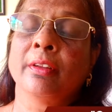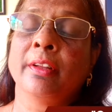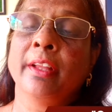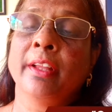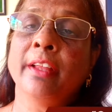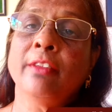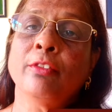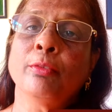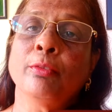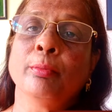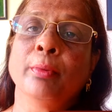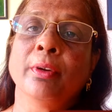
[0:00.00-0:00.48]

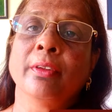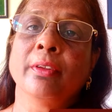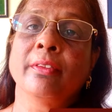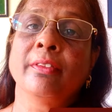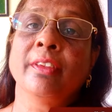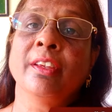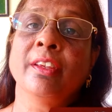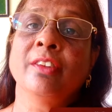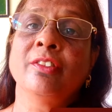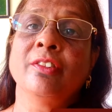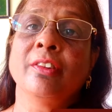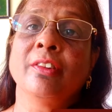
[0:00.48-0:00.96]
this
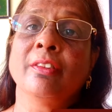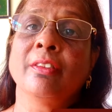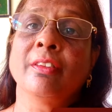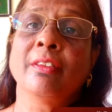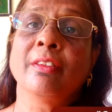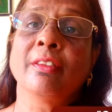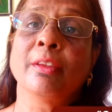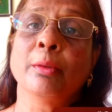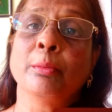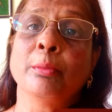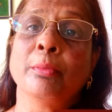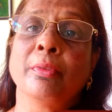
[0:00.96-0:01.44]
mercy
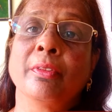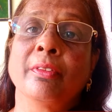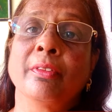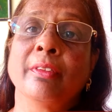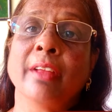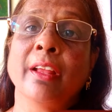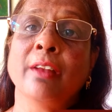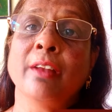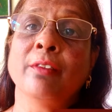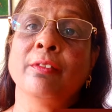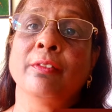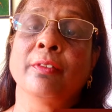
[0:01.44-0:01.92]
Jesus
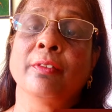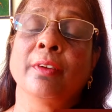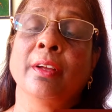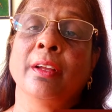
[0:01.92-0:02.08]
Himself